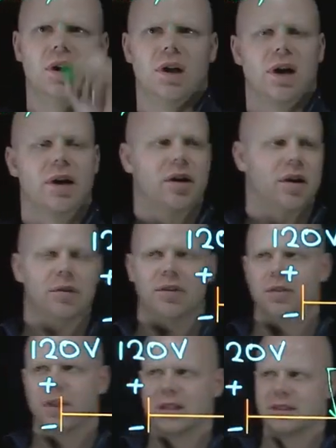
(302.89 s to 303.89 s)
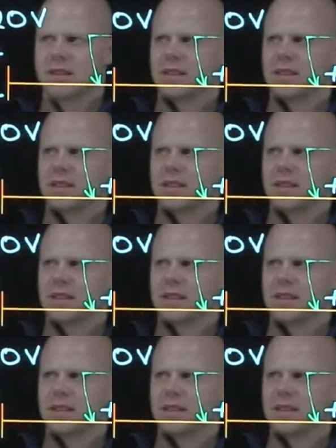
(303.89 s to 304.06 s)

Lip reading: And I agree with you, that's